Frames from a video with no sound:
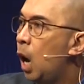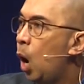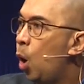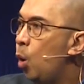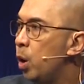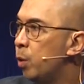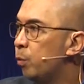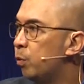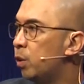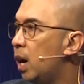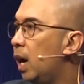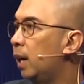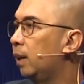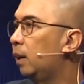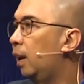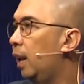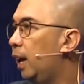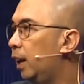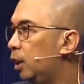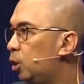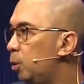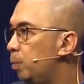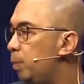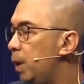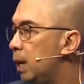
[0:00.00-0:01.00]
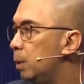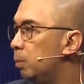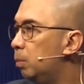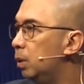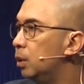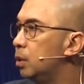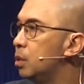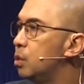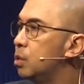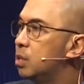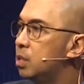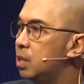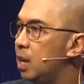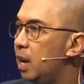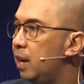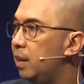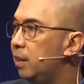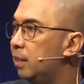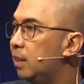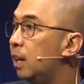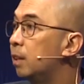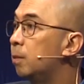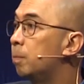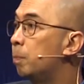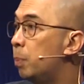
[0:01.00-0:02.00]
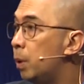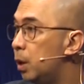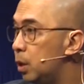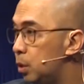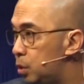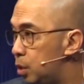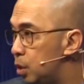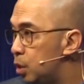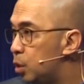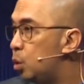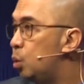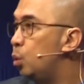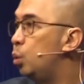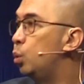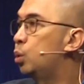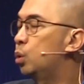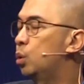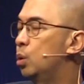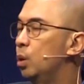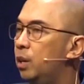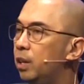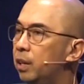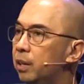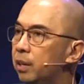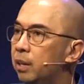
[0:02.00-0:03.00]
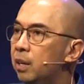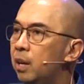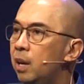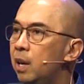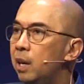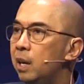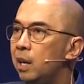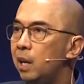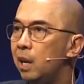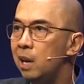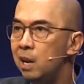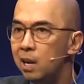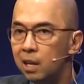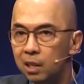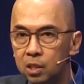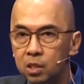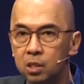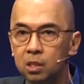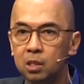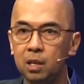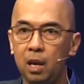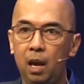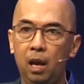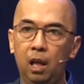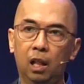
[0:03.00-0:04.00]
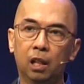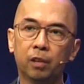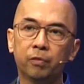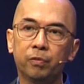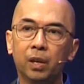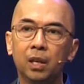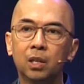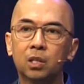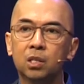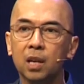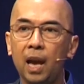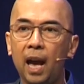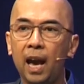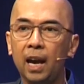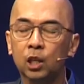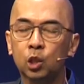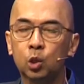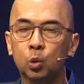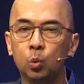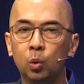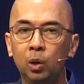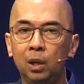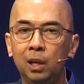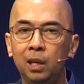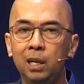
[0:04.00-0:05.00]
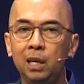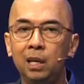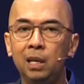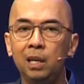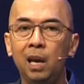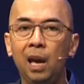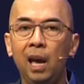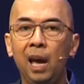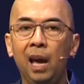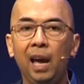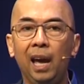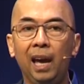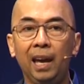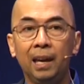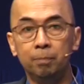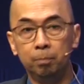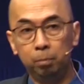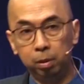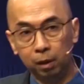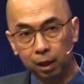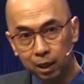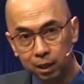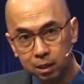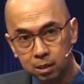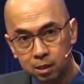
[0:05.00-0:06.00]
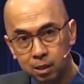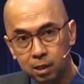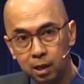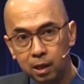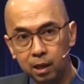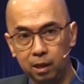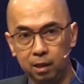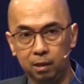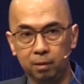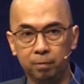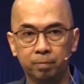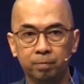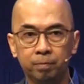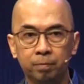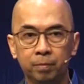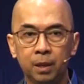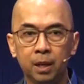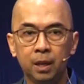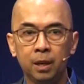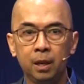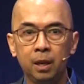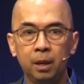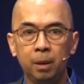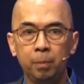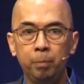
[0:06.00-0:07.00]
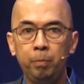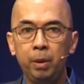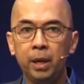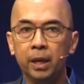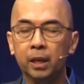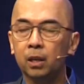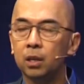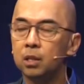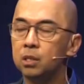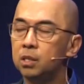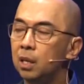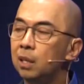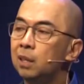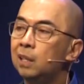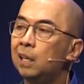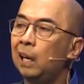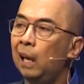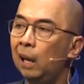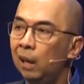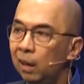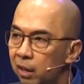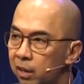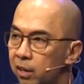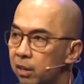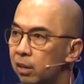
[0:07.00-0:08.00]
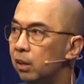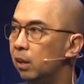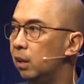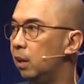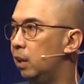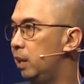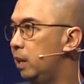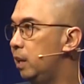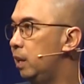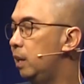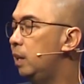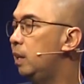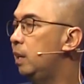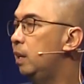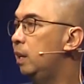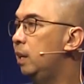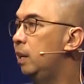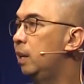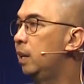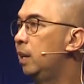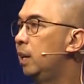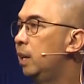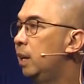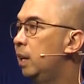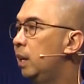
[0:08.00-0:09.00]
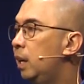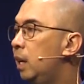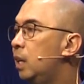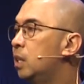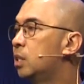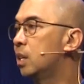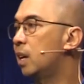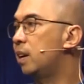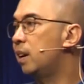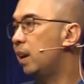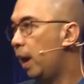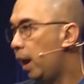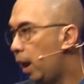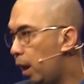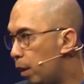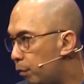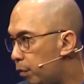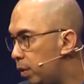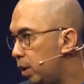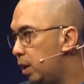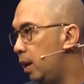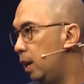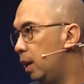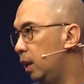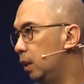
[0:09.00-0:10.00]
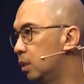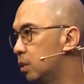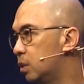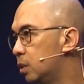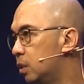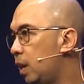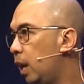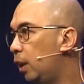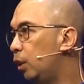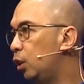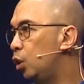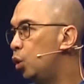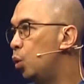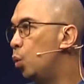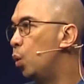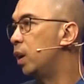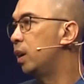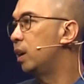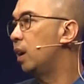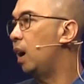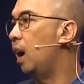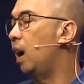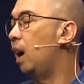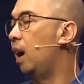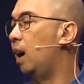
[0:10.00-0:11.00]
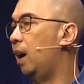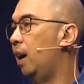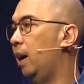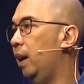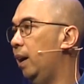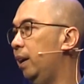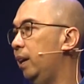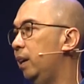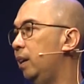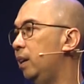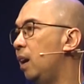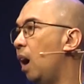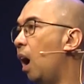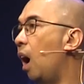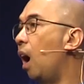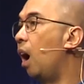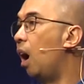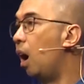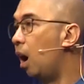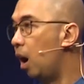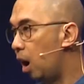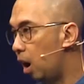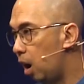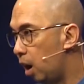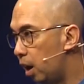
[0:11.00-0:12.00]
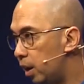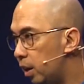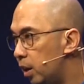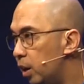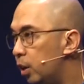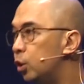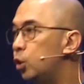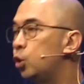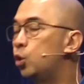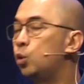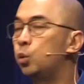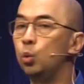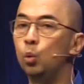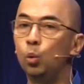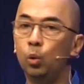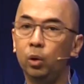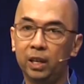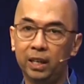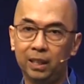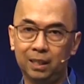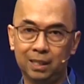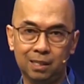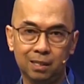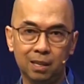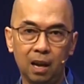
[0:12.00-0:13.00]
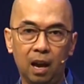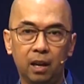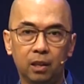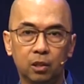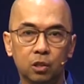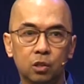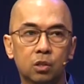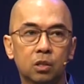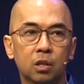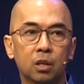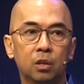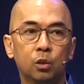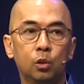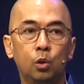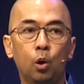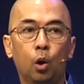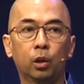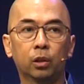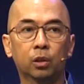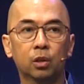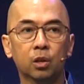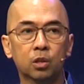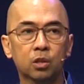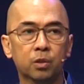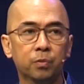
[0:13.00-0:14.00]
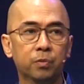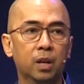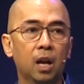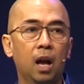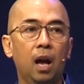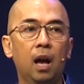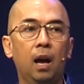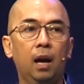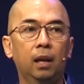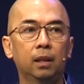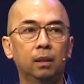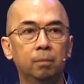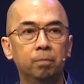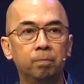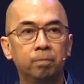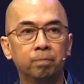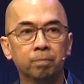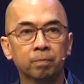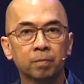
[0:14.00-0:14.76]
However, I'd like to be able to say that persecution in itself is actually a blessing, because it clearly is an evidence that you and I are truly sons and daughters of God.